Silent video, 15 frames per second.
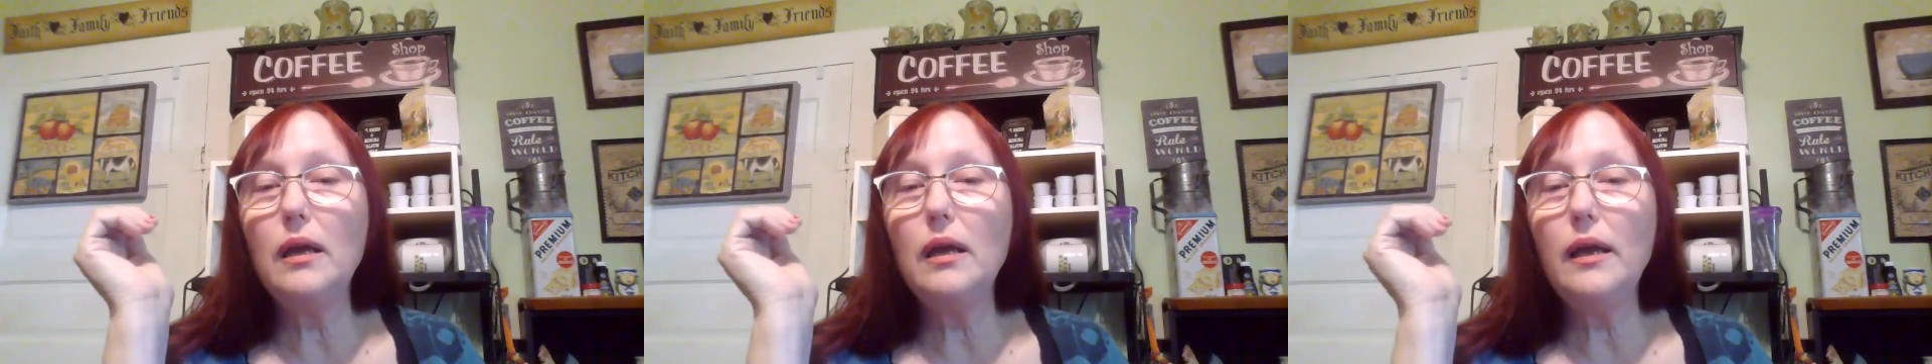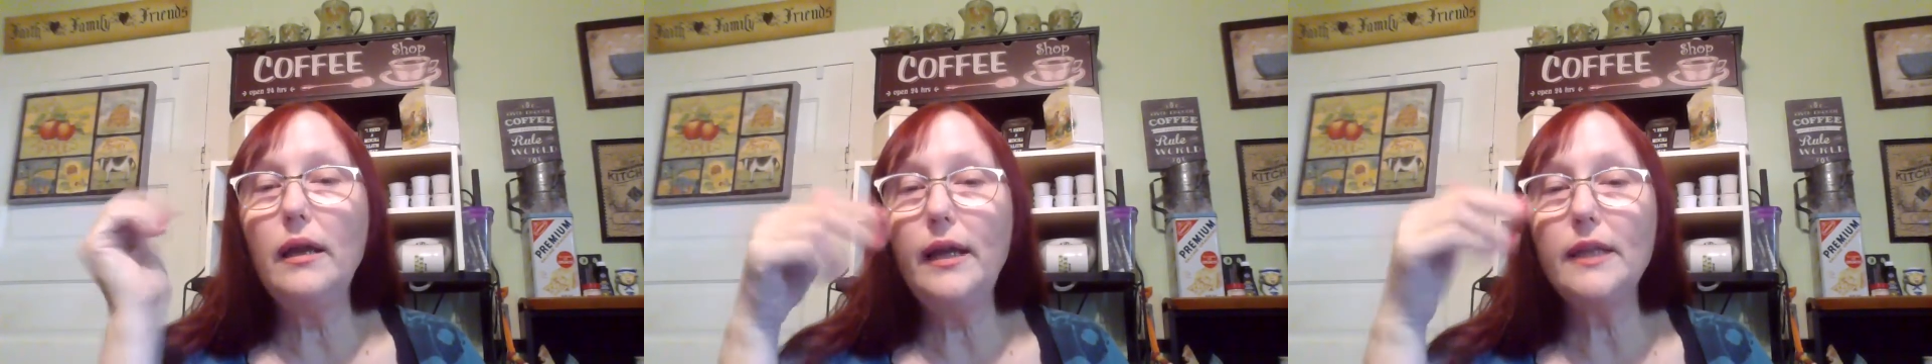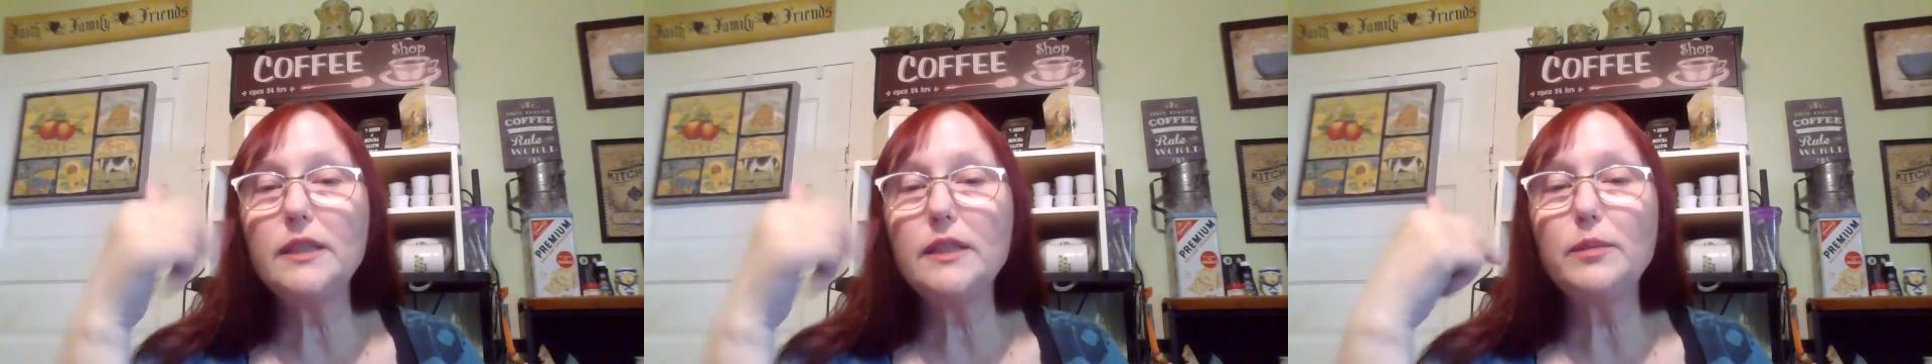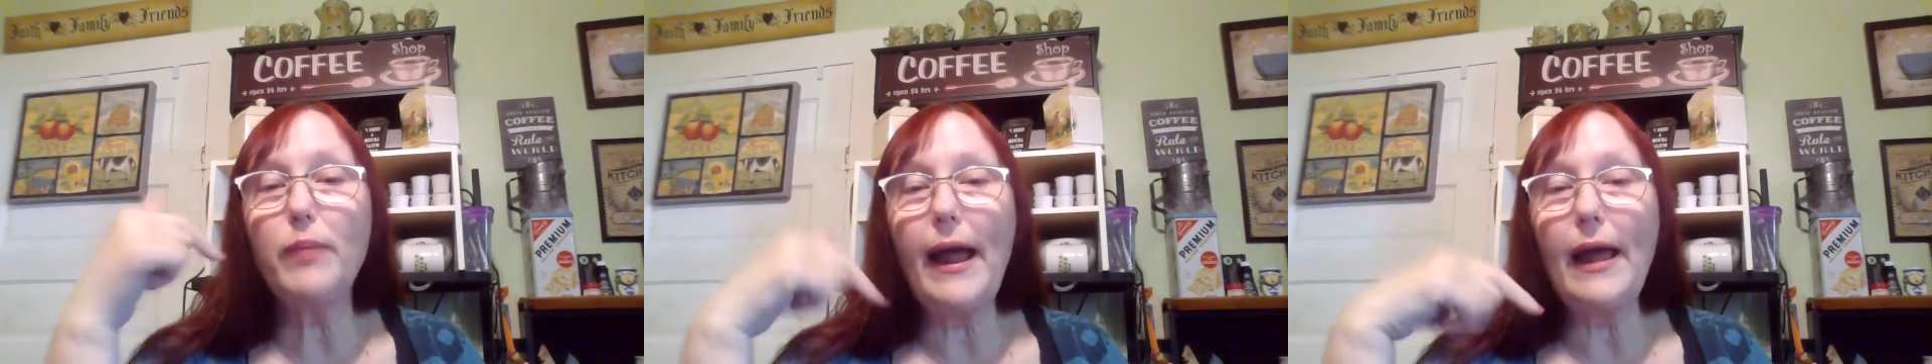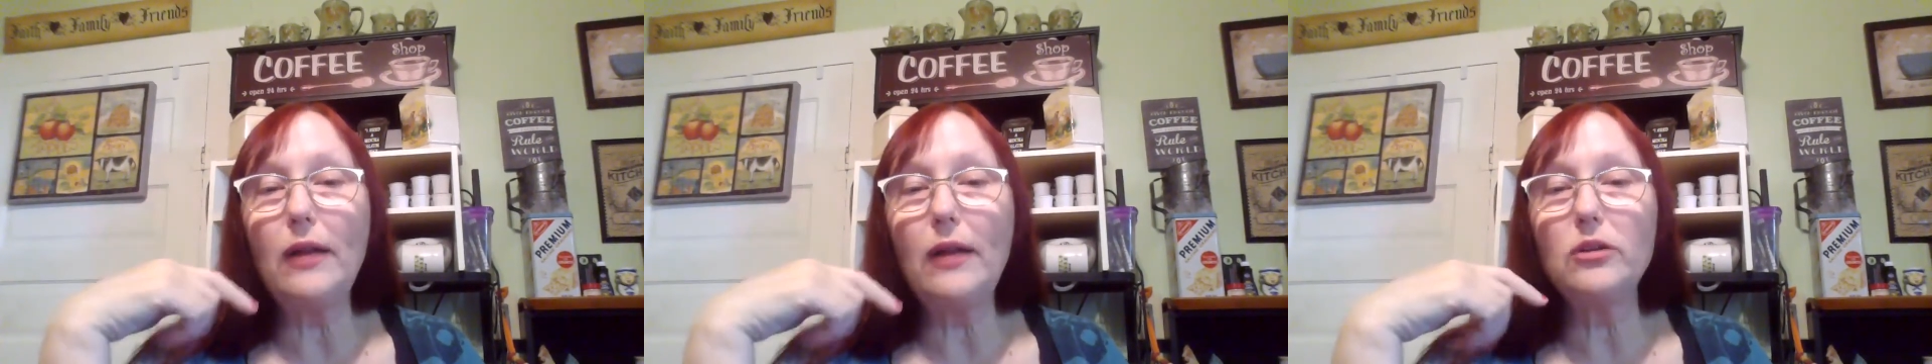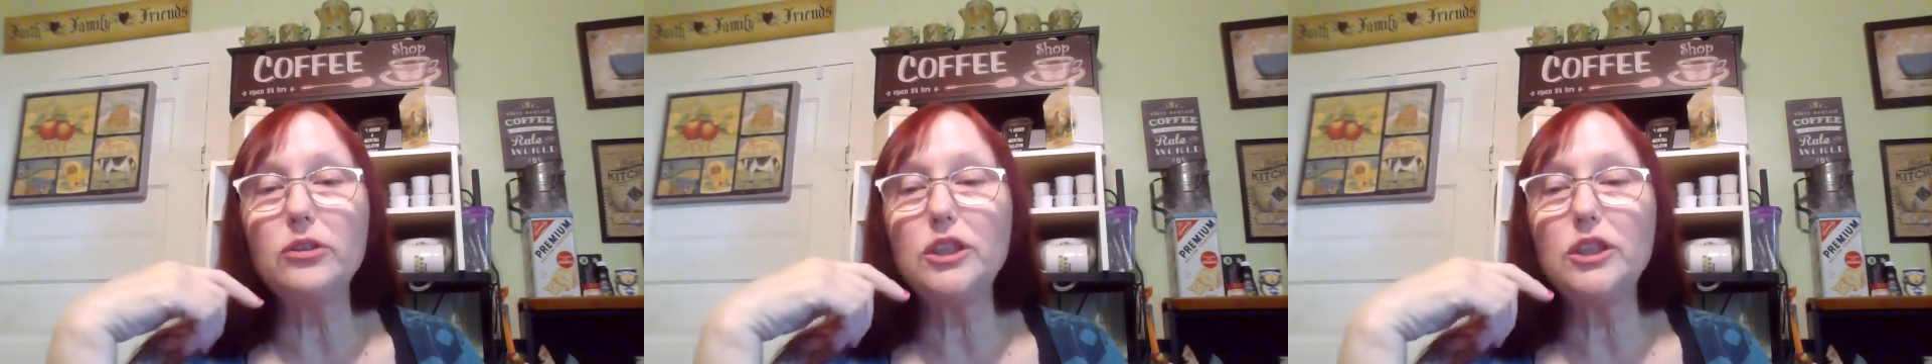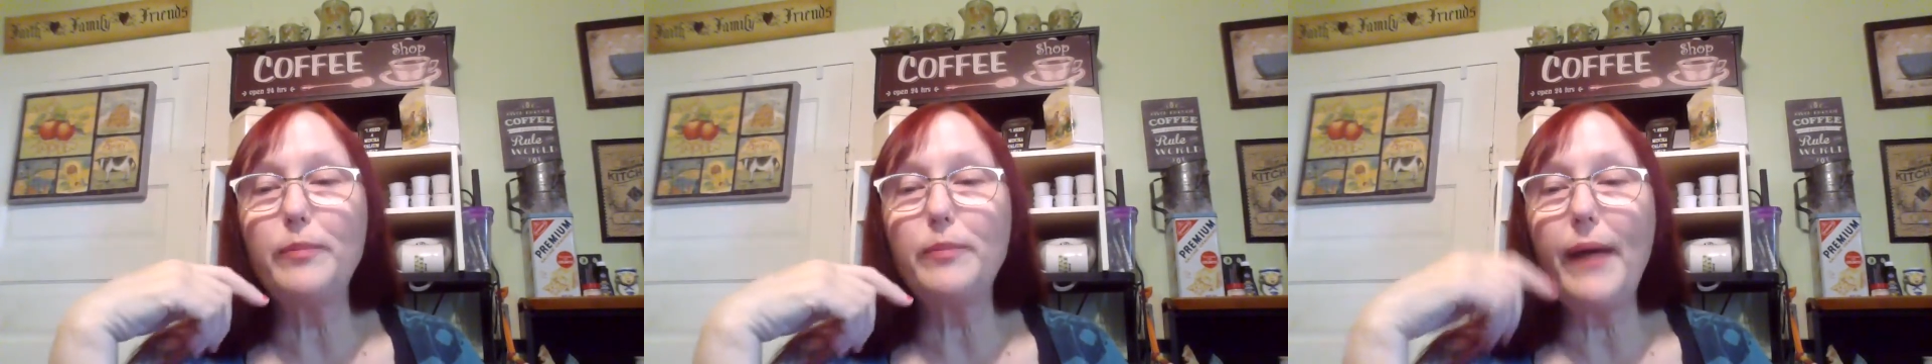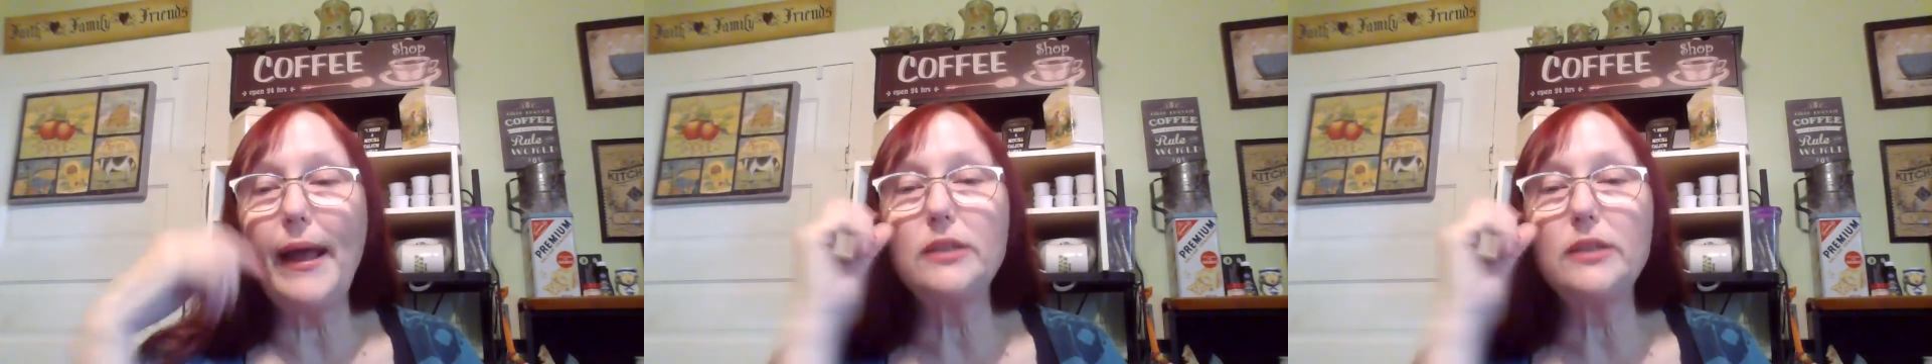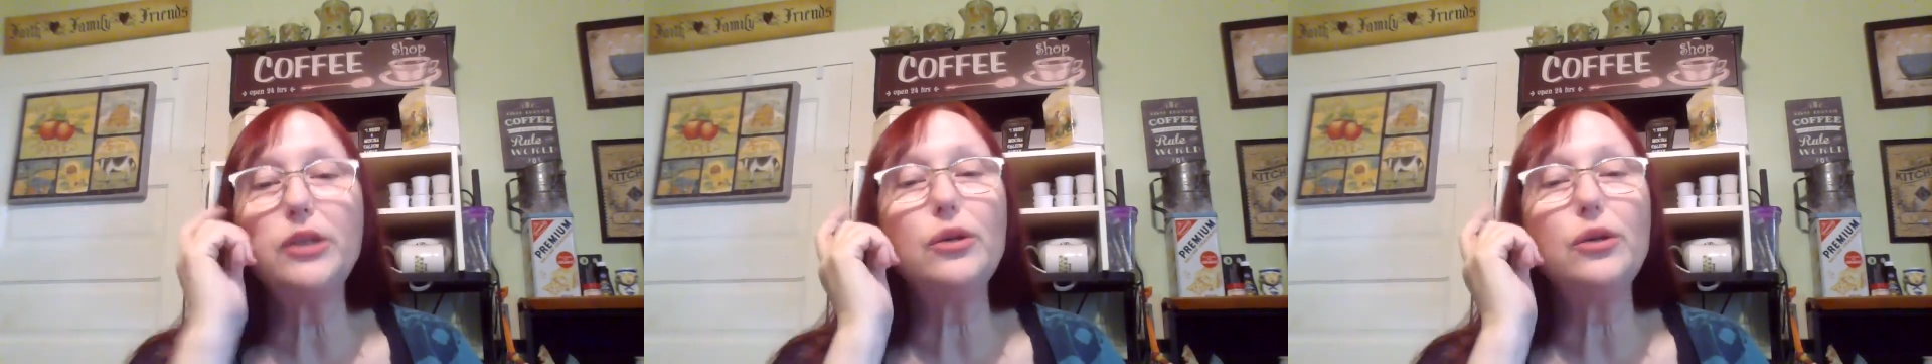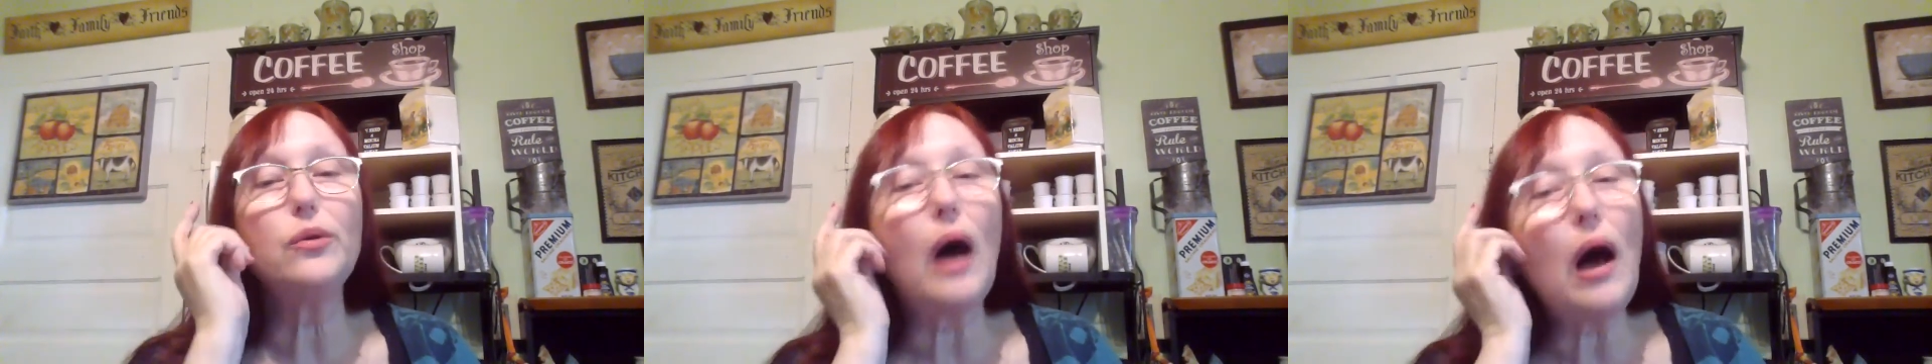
it hits my allergies bad too.